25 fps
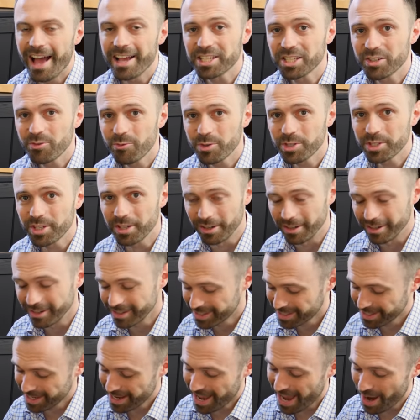As a
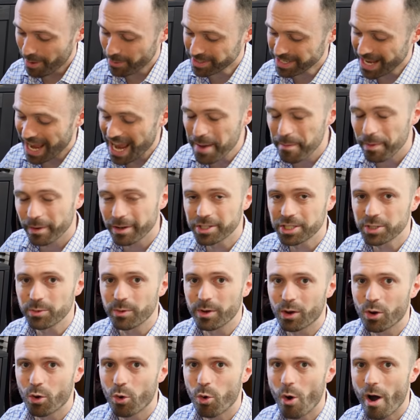result, I was able
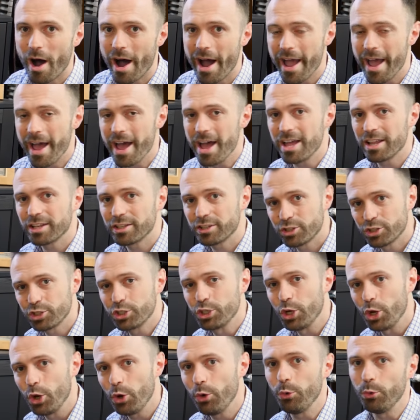to acquire
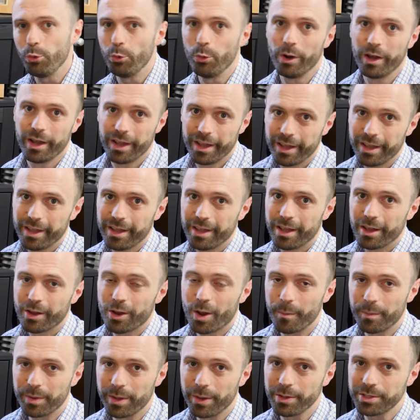two
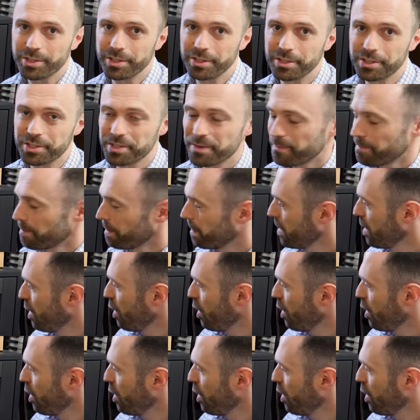computers,